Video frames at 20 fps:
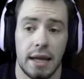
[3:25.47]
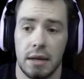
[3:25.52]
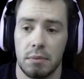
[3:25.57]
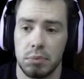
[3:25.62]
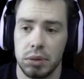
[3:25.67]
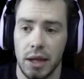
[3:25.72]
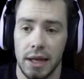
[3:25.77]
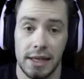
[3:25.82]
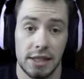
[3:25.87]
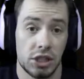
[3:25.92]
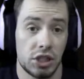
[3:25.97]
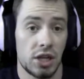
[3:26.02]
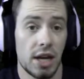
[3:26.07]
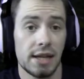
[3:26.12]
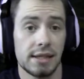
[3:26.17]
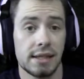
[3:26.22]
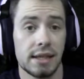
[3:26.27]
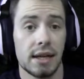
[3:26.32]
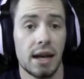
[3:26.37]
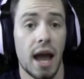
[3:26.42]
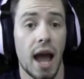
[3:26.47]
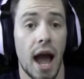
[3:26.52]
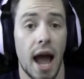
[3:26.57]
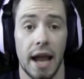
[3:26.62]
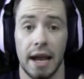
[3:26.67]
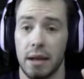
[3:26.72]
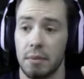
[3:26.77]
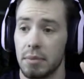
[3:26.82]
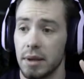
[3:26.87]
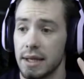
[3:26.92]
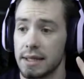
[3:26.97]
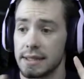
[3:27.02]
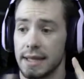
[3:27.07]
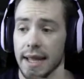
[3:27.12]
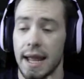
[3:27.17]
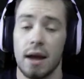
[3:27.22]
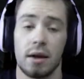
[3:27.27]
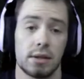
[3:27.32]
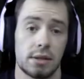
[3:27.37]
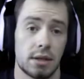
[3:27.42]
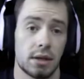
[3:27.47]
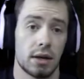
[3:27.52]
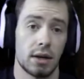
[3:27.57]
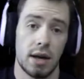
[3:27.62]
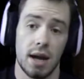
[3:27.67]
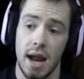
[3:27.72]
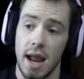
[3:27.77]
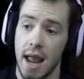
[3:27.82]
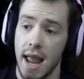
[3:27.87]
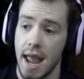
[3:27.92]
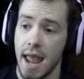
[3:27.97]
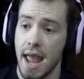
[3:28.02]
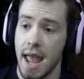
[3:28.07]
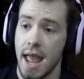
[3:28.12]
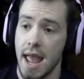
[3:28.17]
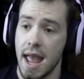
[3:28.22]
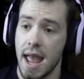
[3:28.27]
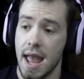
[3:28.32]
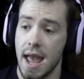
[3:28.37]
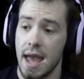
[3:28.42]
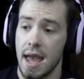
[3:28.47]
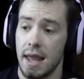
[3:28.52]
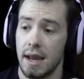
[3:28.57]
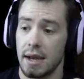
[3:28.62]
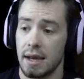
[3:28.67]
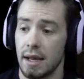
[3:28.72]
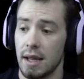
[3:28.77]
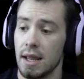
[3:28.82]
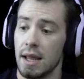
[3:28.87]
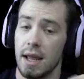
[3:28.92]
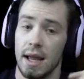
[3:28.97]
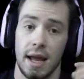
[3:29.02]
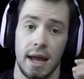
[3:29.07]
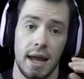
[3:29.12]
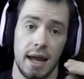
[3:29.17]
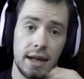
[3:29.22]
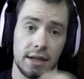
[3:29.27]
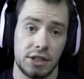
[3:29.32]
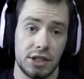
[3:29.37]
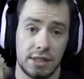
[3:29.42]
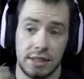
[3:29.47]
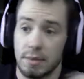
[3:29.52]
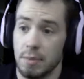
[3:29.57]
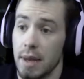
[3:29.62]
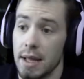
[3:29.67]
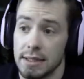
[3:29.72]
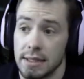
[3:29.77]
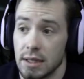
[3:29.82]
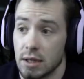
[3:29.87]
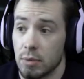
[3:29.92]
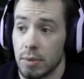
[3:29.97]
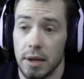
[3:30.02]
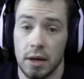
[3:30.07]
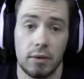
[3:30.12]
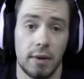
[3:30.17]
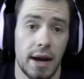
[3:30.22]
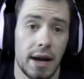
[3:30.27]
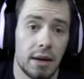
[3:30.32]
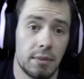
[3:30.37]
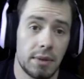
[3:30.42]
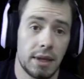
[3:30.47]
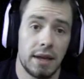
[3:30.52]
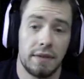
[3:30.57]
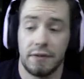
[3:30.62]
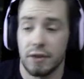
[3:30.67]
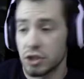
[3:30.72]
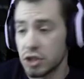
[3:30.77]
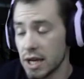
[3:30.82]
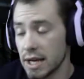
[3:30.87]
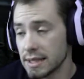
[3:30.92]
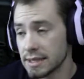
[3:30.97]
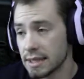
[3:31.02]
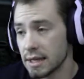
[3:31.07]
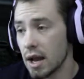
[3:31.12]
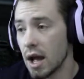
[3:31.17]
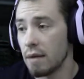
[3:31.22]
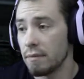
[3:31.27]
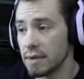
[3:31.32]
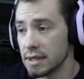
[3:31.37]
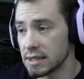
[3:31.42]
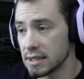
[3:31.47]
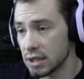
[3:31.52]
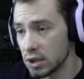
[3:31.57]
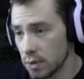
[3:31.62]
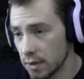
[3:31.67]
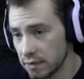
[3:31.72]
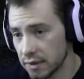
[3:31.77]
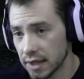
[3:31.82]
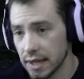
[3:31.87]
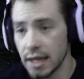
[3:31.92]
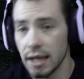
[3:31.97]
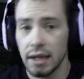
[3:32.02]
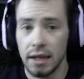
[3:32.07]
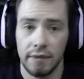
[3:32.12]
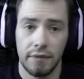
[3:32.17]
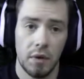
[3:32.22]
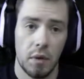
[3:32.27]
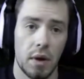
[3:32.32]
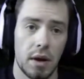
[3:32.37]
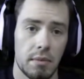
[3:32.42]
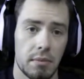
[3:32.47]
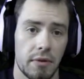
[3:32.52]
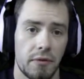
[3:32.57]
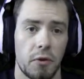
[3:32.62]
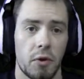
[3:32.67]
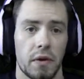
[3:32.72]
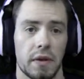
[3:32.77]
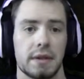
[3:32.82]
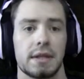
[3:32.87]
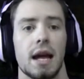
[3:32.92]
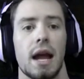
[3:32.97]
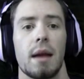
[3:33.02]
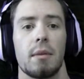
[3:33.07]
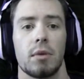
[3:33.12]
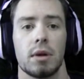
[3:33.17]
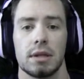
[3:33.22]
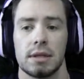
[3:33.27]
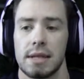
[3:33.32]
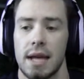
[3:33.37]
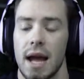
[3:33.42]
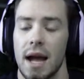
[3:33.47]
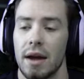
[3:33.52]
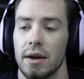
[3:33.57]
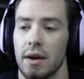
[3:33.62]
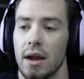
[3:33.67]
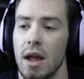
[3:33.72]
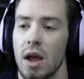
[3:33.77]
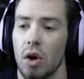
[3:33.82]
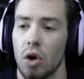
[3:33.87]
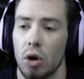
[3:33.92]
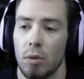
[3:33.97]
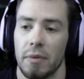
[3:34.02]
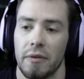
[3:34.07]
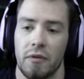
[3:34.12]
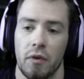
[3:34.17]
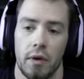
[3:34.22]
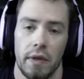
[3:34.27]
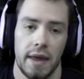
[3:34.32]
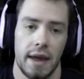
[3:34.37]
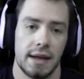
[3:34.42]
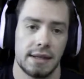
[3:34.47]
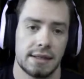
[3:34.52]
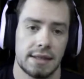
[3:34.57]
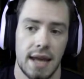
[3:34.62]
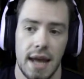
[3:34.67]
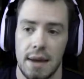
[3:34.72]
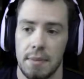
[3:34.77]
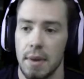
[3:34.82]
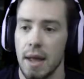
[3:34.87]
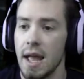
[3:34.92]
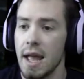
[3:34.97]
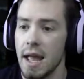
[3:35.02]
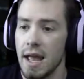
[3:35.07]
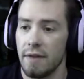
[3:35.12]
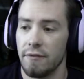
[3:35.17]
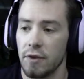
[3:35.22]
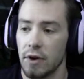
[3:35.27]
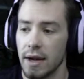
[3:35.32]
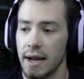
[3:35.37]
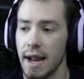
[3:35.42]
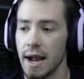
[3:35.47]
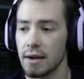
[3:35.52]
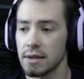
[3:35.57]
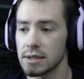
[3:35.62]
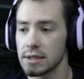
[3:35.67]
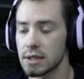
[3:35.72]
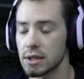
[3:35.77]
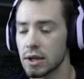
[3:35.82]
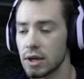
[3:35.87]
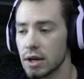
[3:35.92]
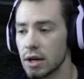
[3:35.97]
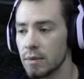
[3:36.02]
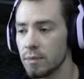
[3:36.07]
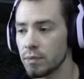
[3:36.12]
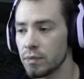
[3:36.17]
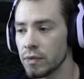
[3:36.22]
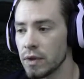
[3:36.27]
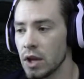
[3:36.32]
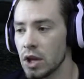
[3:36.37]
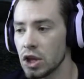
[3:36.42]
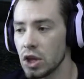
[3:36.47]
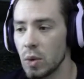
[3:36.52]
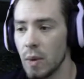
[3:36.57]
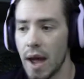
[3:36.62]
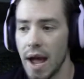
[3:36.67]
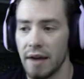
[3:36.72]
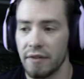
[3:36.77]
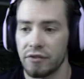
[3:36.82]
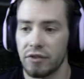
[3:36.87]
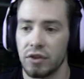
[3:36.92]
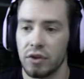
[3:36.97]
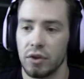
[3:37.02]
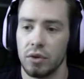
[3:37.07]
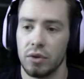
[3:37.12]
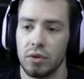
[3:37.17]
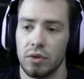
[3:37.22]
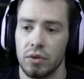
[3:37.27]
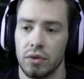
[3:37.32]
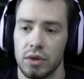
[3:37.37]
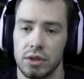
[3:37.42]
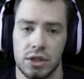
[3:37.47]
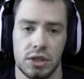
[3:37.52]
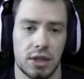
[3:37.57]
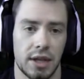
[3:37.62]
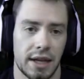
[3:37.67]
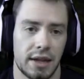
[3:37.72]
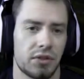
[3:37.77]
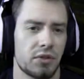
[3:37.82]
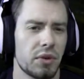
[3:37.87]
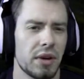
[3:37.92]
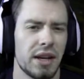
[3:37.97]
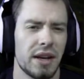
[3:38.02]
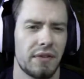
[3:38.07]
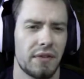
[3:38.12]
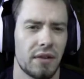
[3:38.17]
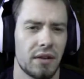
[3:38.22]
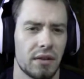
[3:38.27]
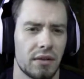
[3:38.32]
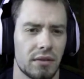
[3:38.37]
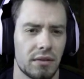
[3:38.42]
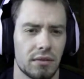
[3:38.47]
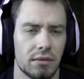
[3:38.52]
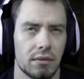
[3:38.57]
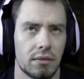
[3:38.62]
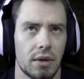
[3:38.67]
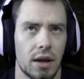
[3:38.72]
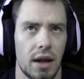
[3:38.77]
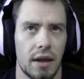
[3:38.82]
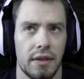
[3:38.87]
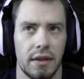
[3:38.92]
play as Jason, I can play as a counselor, and it just depends. It'll pick randomly. If you're Jason, obviously you have to kill everyone before the time runs out or before they escape. If you're a counselor, you have to, there's like three different, I